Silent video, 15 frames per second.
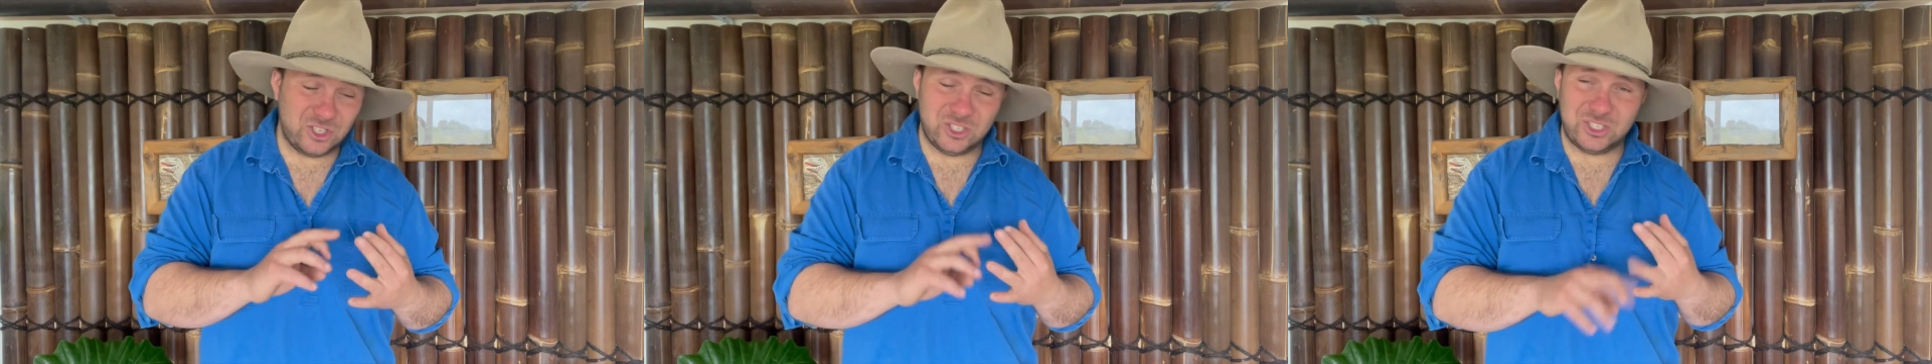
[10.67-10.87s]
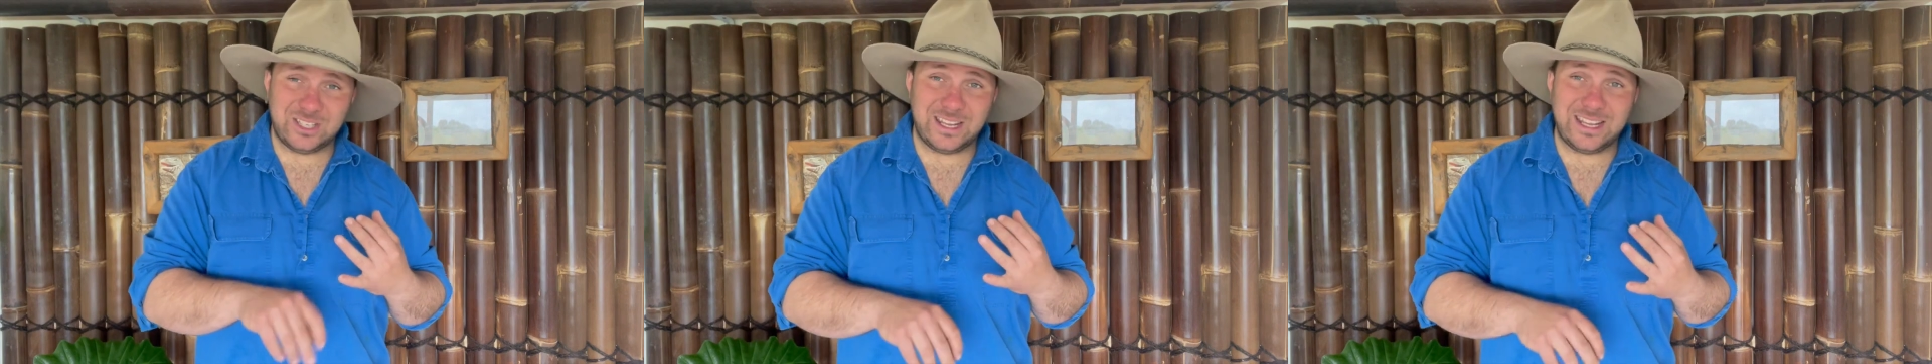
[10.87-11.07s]

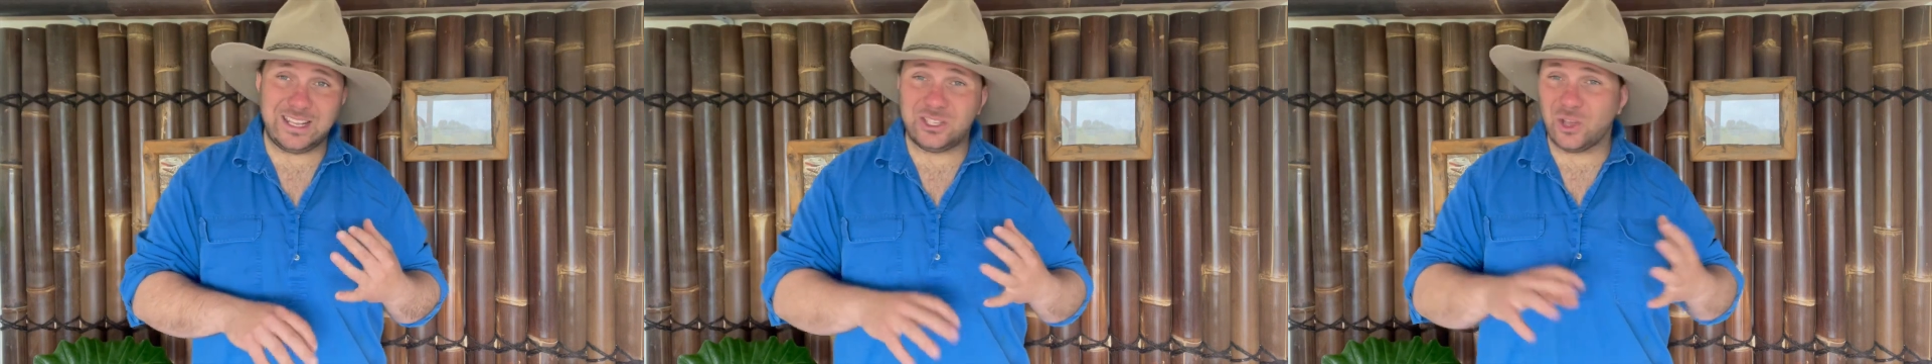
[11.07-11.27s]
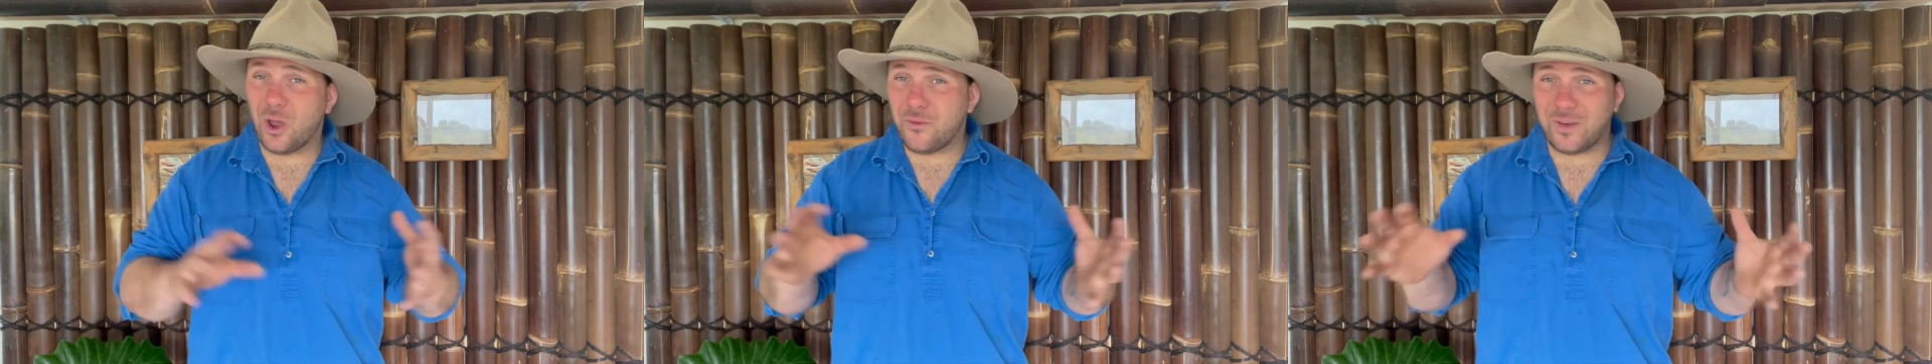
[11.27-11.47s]

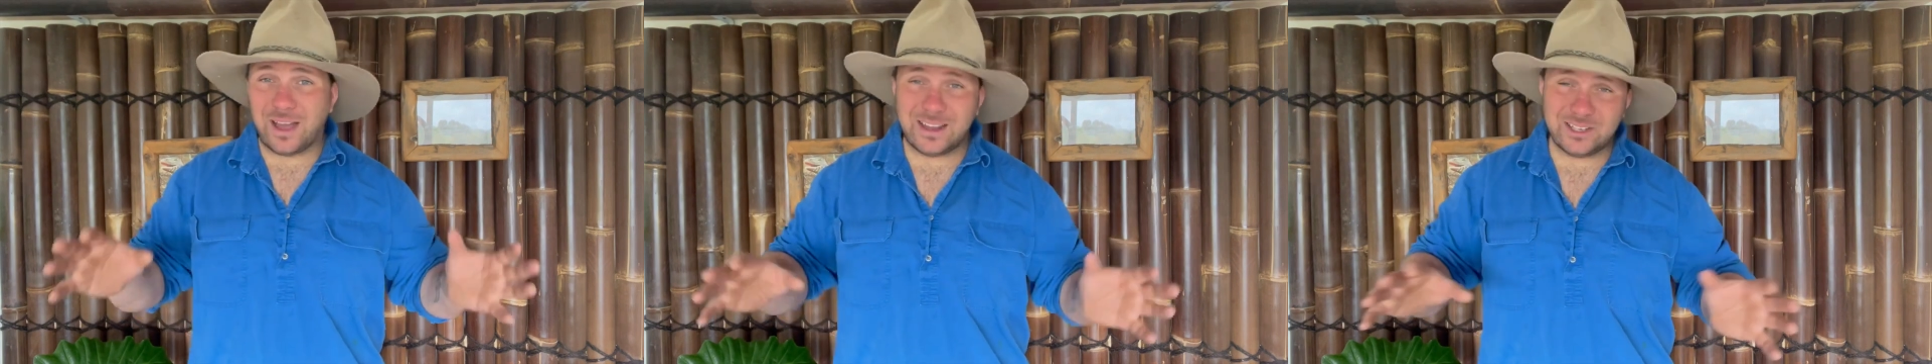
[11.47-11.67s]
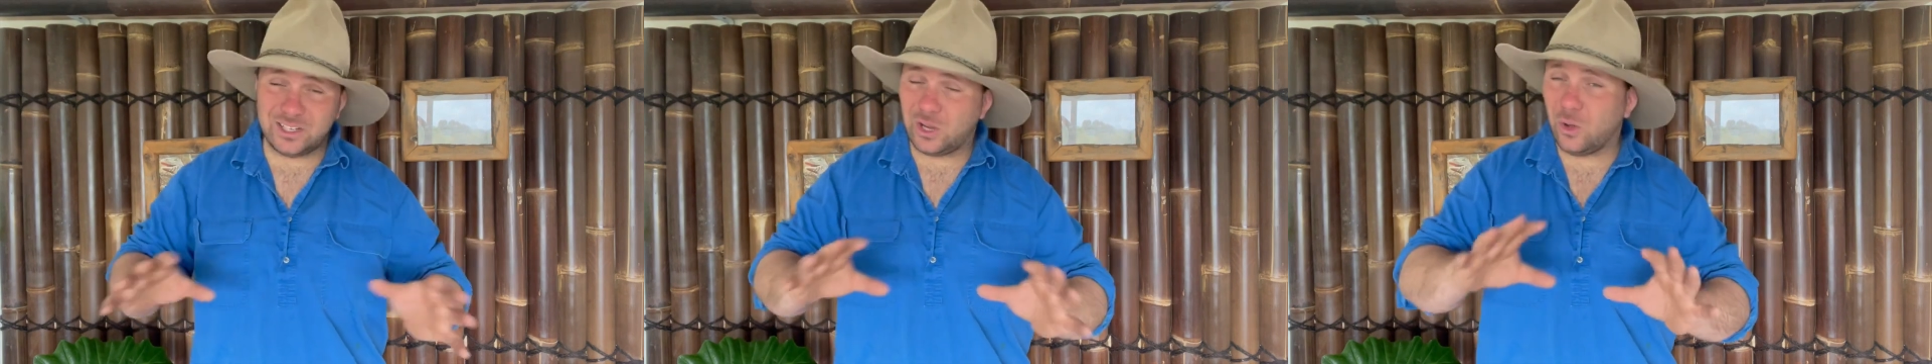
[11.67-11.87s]
disease,
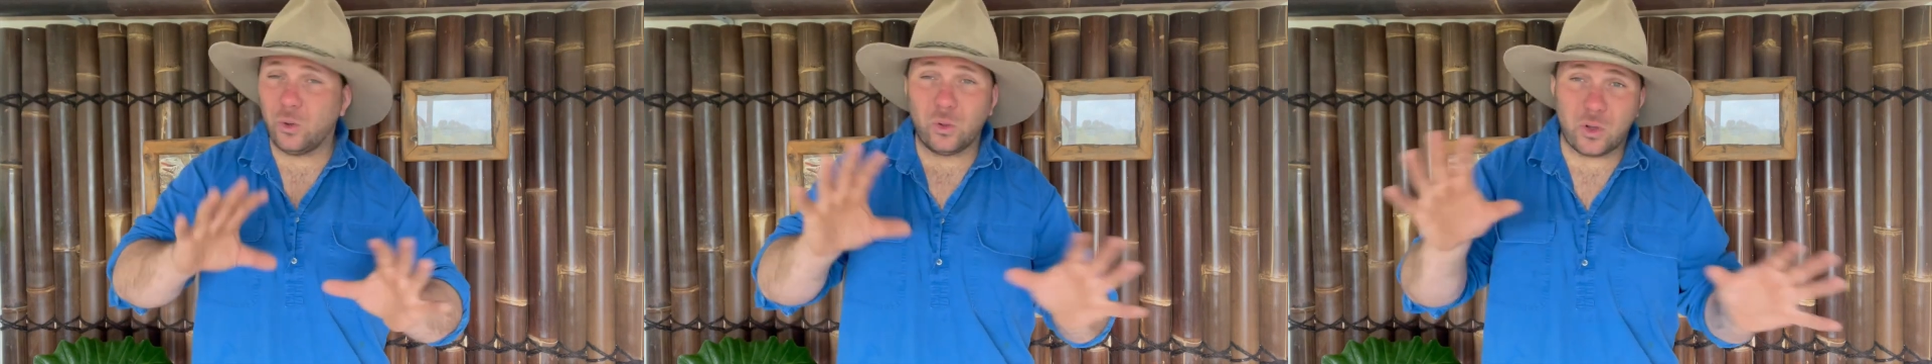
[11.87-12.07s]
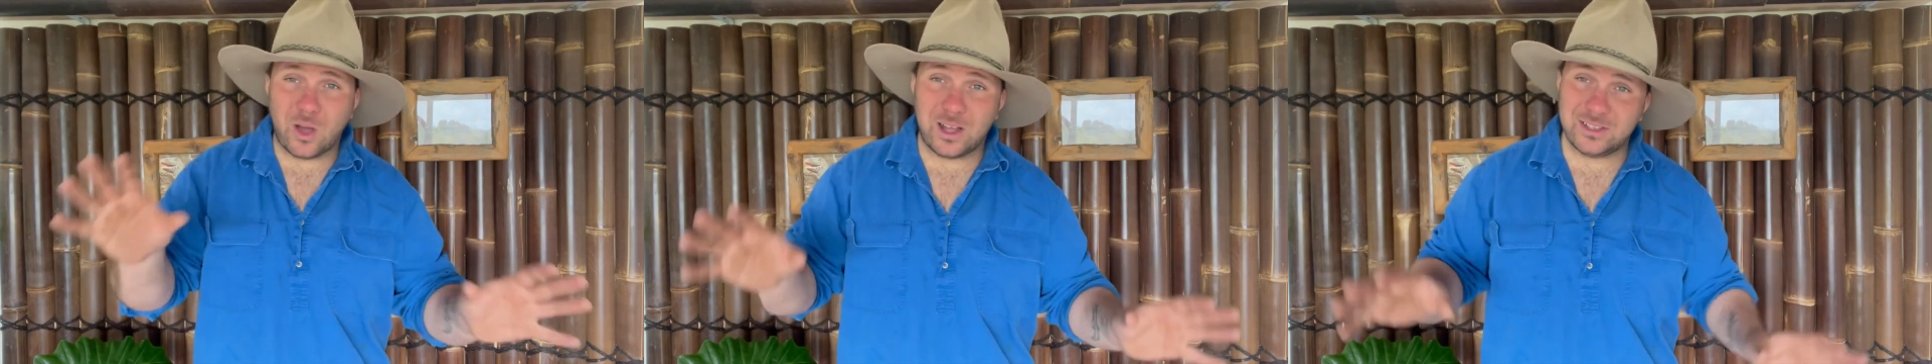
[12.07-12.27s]
overhunting,
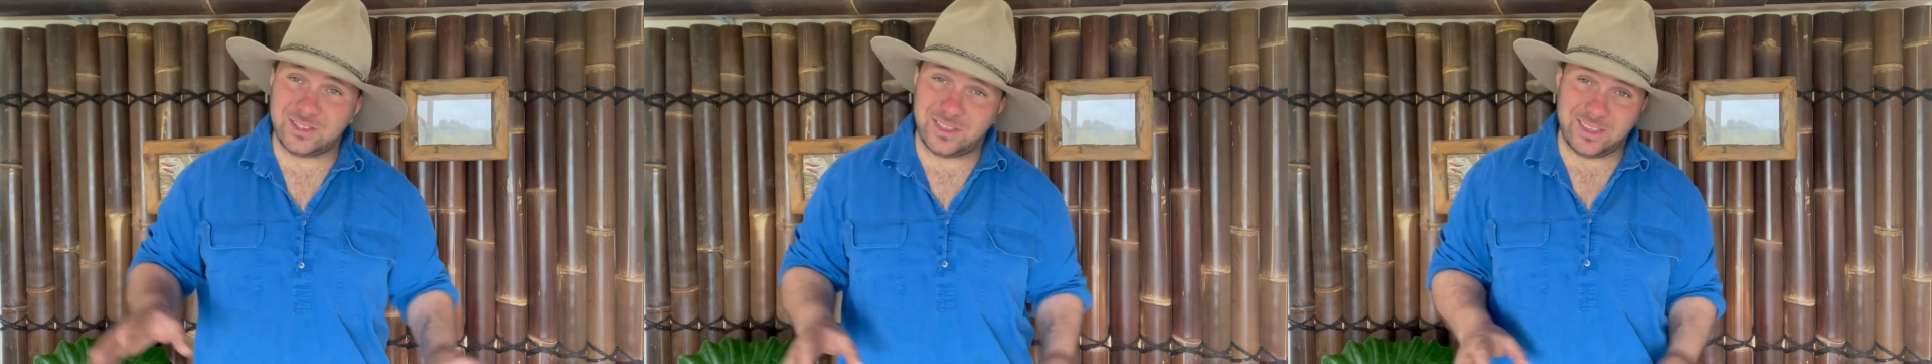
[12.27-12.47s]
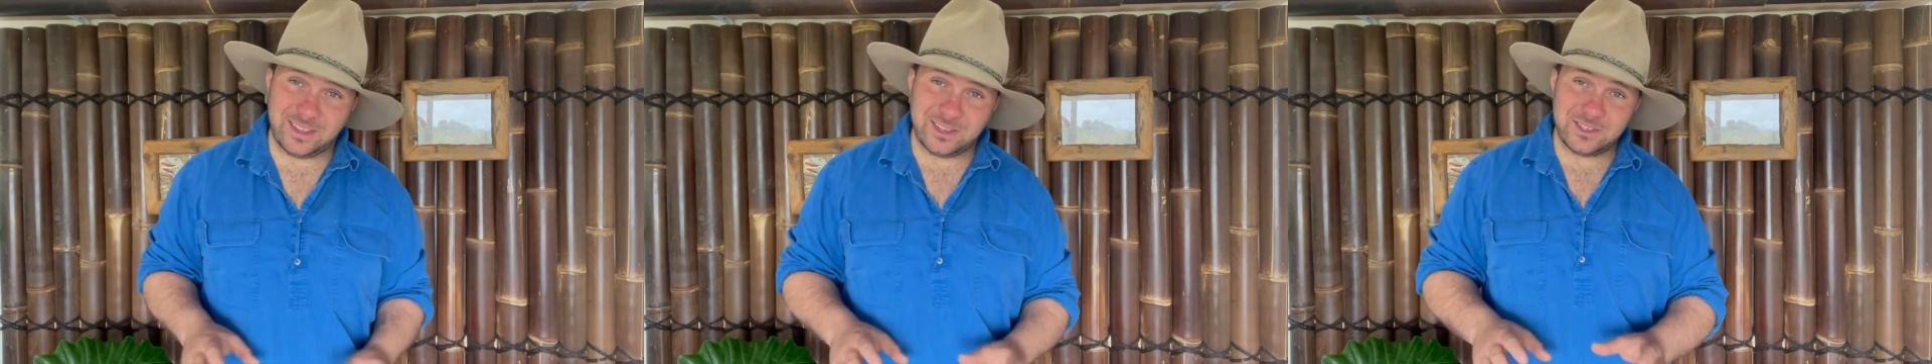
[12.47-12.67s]
all kinds
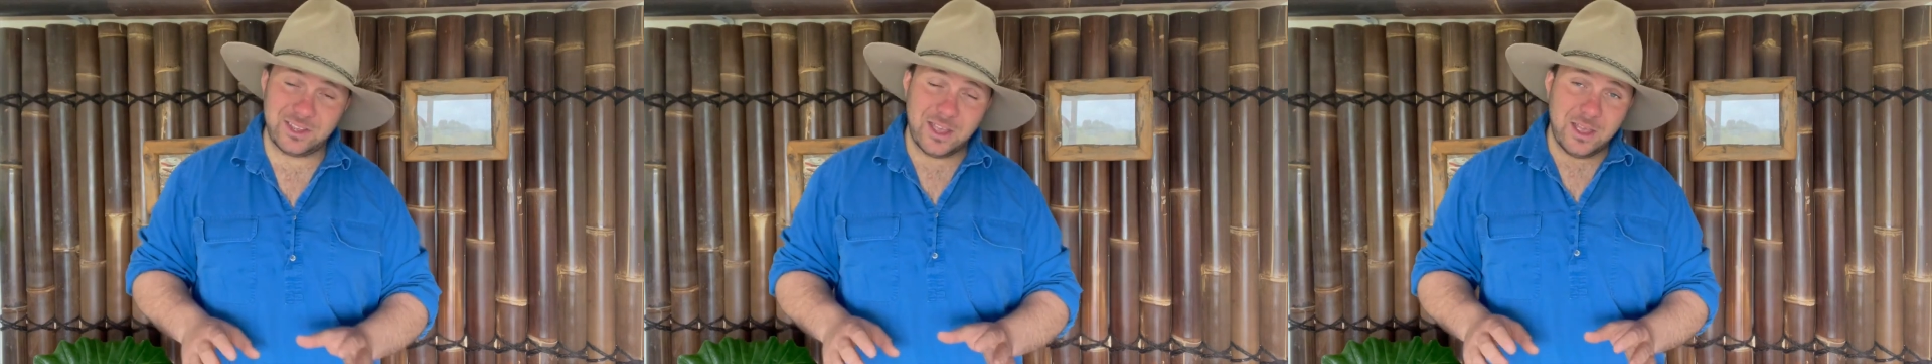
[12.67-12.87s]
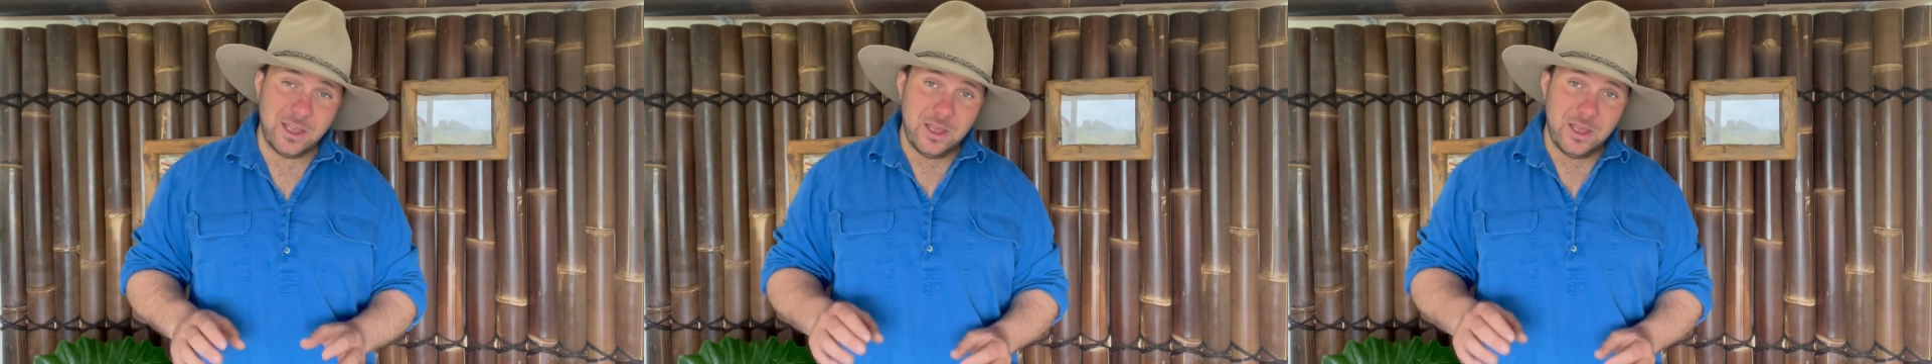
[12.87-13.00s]
of things.